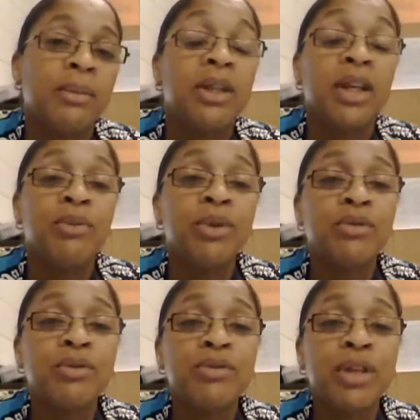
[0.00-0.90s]
They will
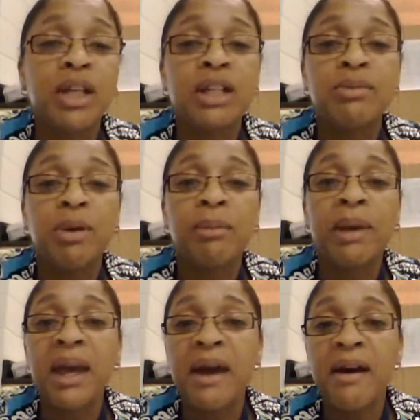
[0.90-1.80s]
do the
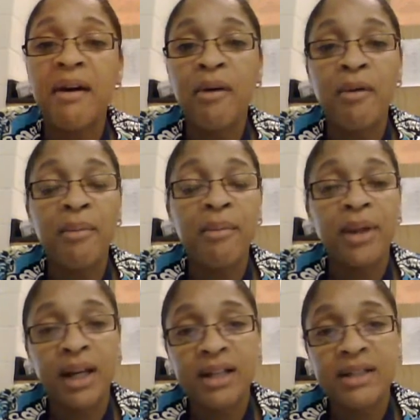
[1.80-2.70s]
experiment at home.
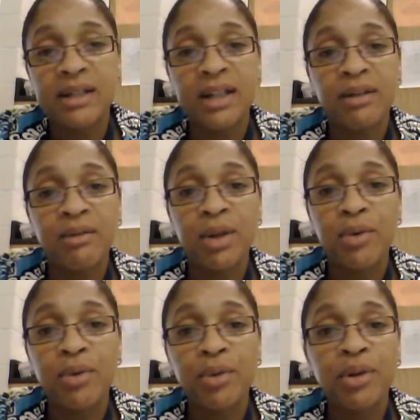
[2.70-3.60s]
Like I said, they can
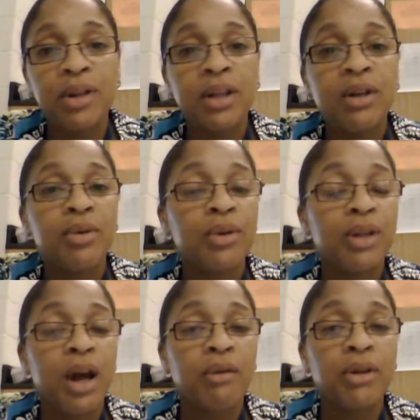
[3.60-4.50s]
record or
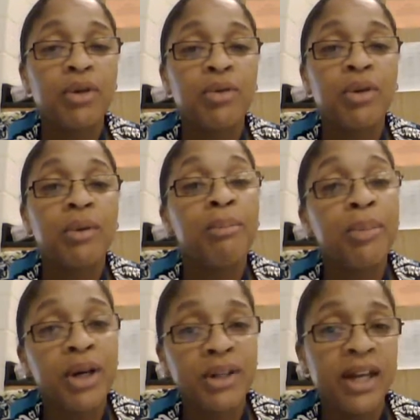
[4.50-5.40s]
not record,
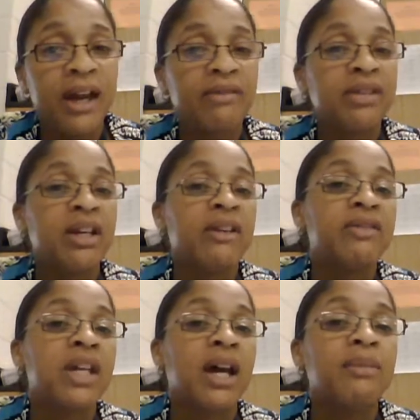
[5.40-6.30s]
but they have to have
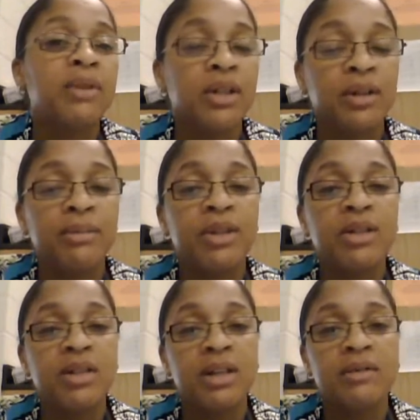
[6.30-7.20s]
typed up the
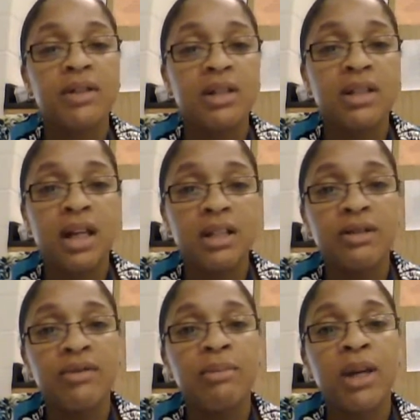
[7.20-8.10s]
steps of the
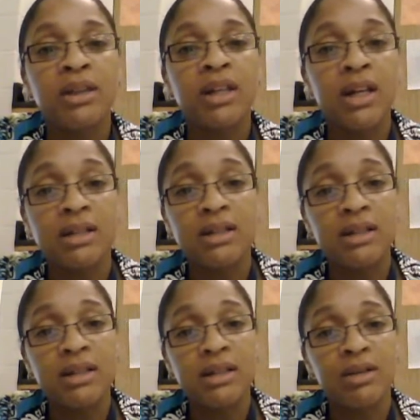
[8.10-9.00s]
scientific method as
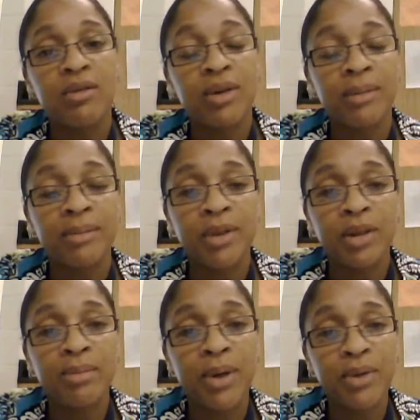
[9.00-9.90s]
listed on
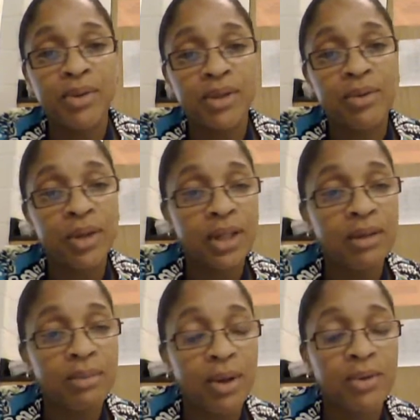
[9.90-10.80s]
the post or in
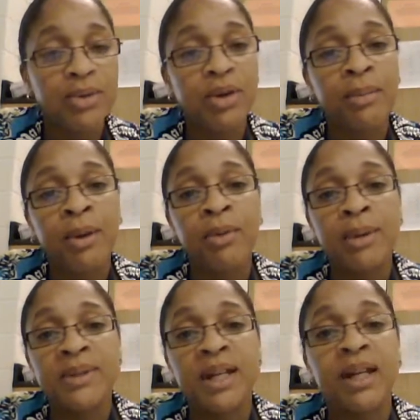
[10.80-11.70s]
the post on my
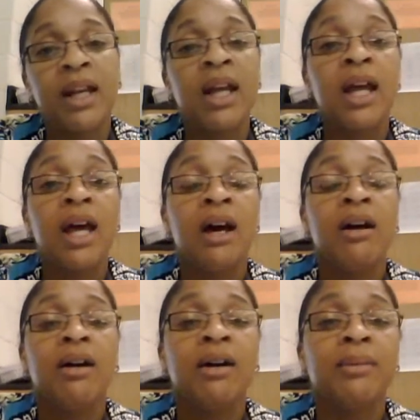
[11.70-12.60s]
website.
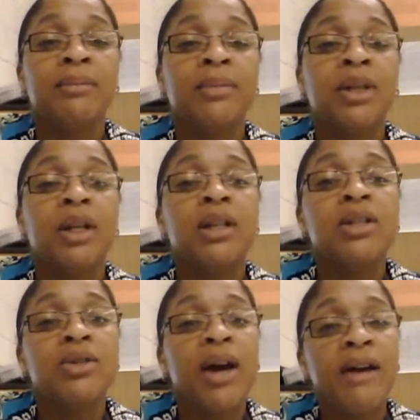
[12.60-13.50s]
Um,
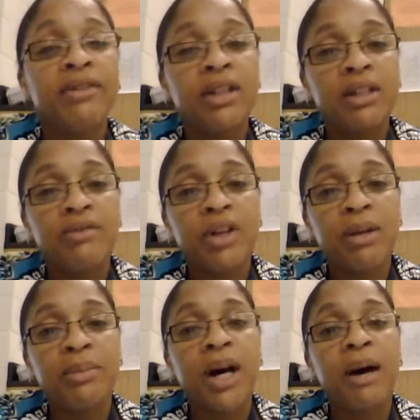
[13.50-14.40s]
so after they
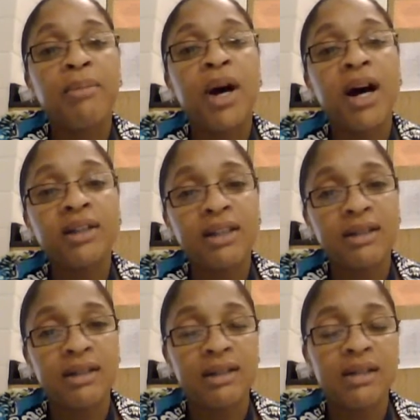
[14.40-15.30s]
develop a
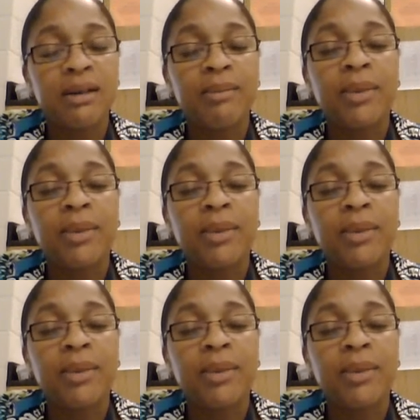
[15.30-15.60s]
hypothesis,